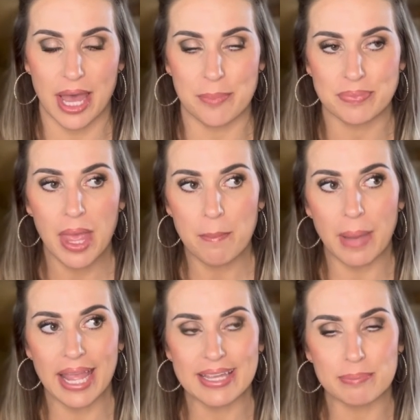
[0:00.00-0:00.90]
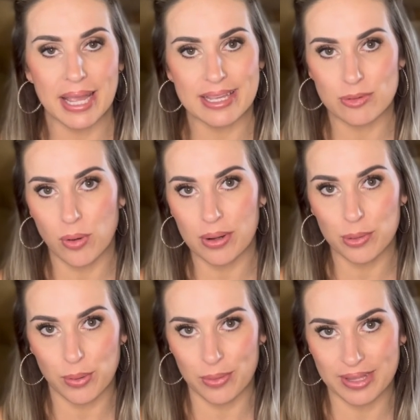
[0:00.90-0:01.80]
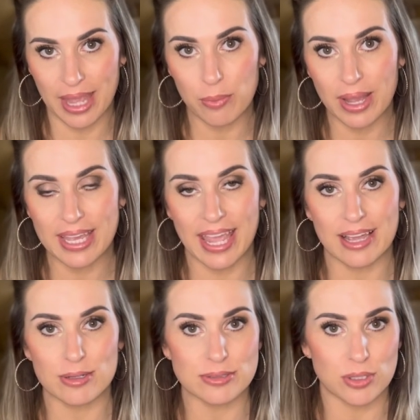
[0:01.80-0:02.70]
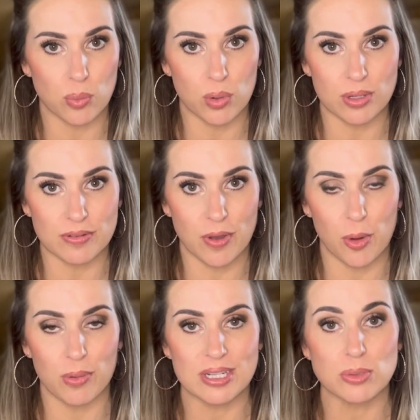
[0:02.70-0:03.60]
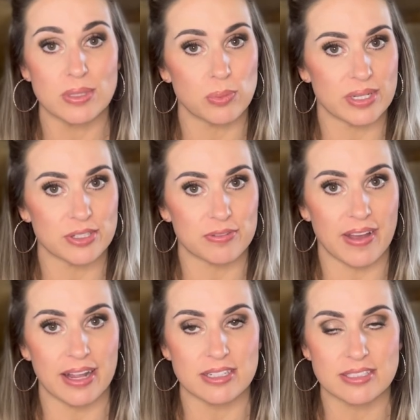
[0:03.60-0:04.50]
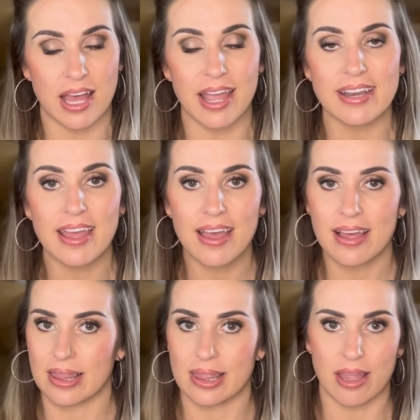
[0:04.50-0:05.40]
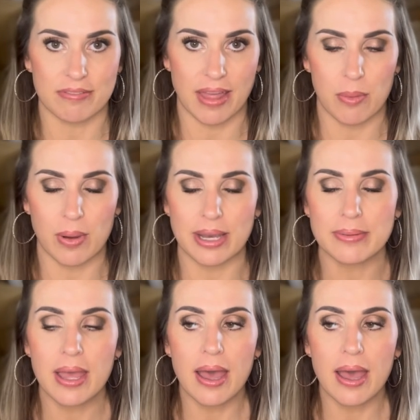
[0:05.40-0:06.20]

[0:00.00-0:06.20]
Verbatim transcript: Um, my, my quote unquote gateway candle to the world of Homeworx was Winter Fireside. Love that one.